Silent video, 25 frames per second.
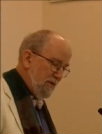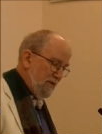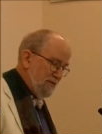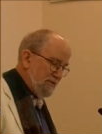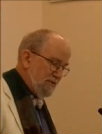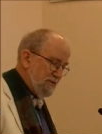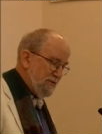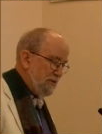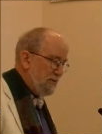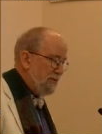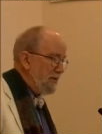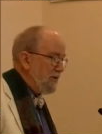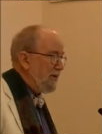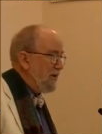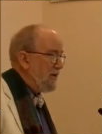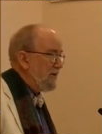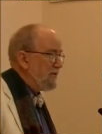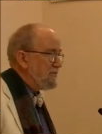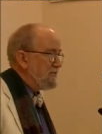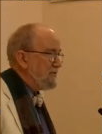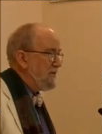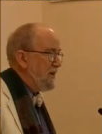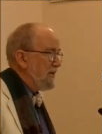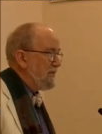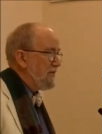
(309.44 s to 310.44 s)
showing
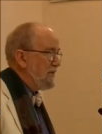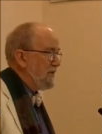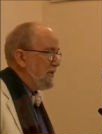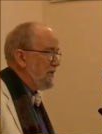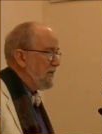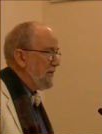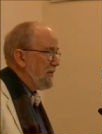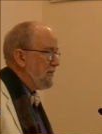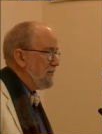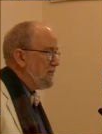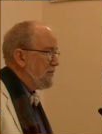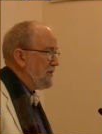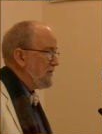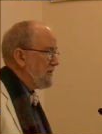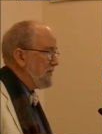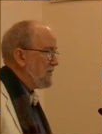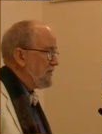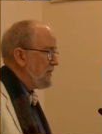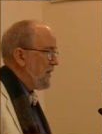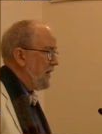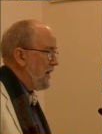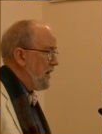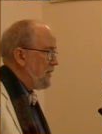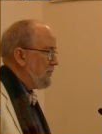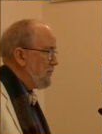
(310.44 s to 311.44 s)
us nothing but
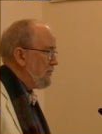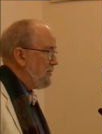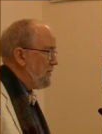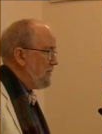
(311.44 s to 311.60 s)
the top